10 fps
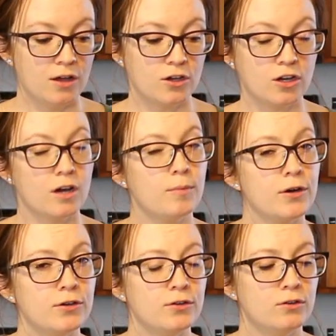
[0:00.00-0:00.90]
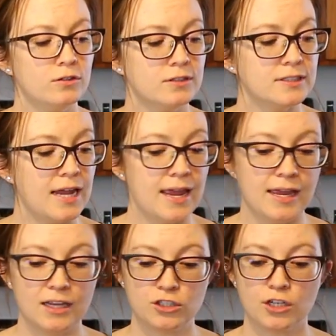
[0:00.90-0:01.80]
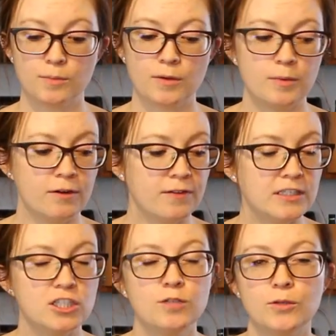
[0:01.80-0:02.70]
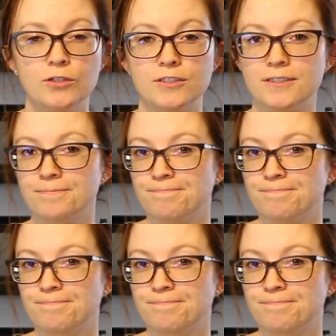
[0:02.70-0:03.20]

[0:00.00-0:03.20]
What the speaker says: cook up our noodles and chop up our vegetables.